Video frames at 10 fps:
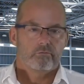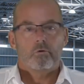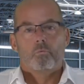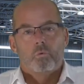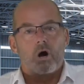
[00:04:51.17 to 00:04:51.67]

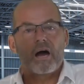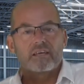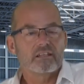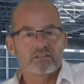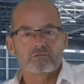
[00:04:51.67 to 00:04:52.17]
why
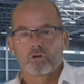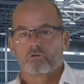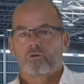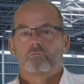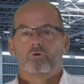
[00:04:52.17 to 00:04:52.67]
condition
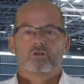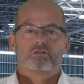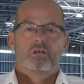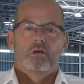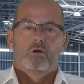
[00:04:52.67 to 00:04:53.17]
monitoring works,
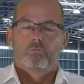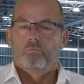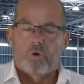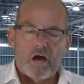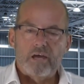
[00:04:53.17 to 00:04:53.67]

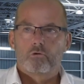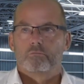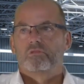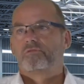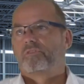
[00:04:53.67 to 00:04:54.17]
why
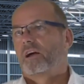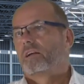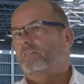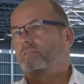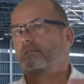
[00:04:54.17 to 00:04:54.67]
equipment
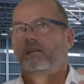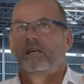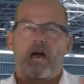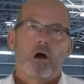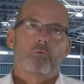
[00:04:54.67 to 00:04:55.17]
fails,
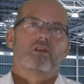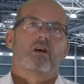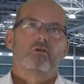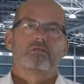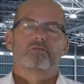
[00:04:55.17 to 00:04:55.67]
how we
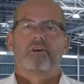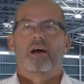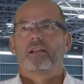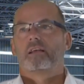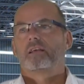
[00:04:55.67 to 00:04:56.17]
know it's
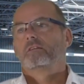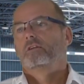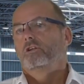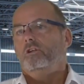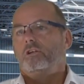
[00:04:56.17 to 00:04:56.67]
failing,
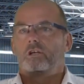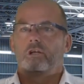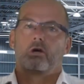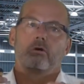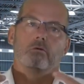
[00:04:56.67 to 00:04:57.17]
you
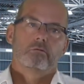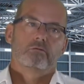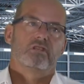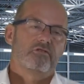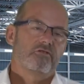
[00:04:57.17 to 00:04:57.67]
know,
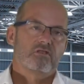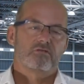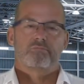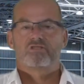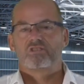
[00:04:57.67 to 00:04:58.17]
the difference
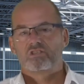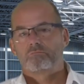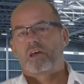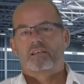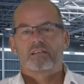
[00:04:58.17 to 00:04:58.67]
precision
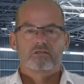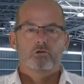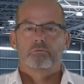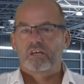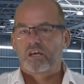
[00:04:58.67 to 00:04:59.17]
maintenance and
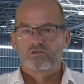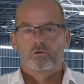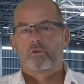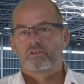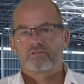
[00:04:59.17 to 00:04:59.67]
lubrication,
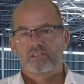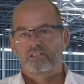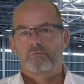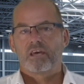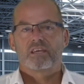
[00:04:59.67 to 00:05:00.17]
all those
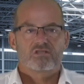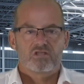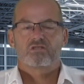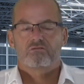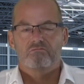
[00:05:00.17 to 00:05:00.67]
things make. It's
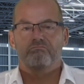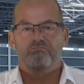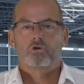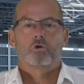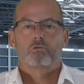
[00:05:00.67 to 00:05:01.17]
just
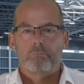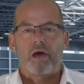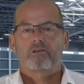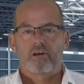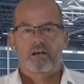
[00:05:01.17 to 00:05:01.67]
good
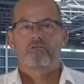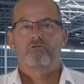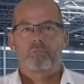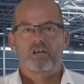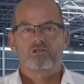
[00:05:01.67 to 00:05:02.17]
background
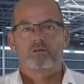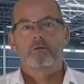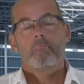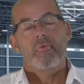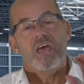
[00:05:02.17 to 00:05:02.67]
information.
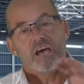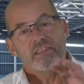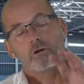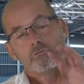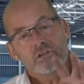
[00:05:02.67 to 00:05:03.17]
And
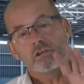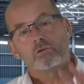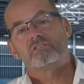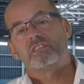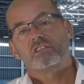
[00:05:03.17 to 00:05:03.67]
then a really
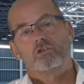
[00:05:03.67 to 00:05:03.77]
good section